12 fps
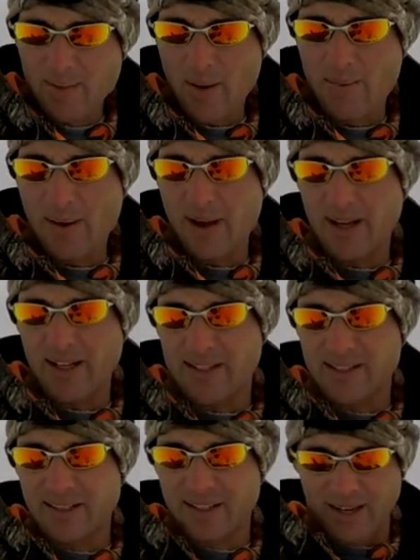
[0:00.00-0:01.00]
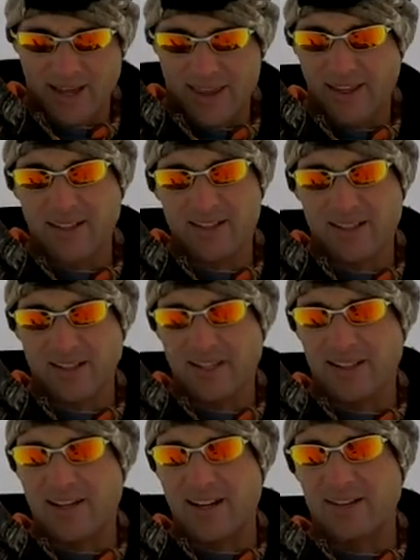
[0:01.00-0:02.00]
My bait is gonna, I think it's gonna get